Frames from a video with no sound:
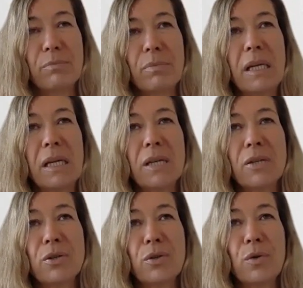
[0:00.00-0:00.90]
me
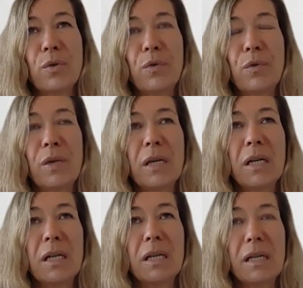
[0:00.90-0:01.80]
to
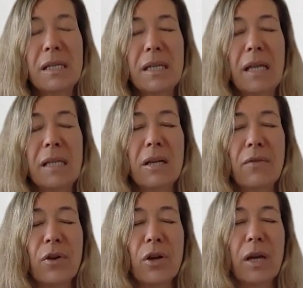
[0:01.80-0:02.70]
feel a sense
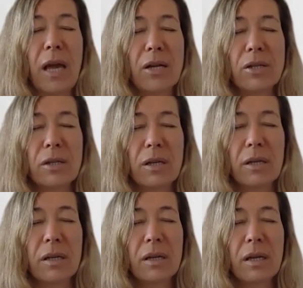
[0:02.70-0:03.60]
of connection
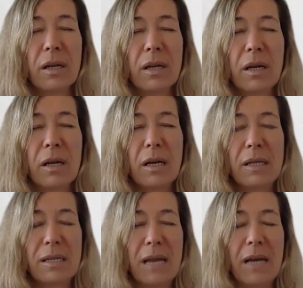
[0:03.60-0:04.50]

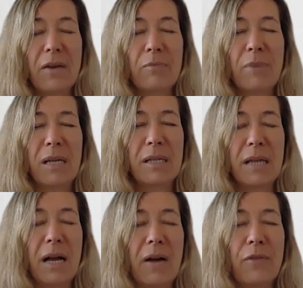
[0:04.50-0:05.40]
inside of
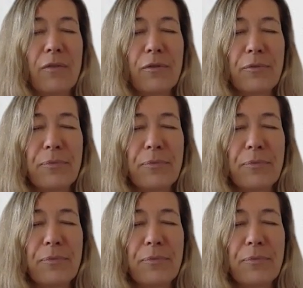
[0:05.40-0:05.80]
myself.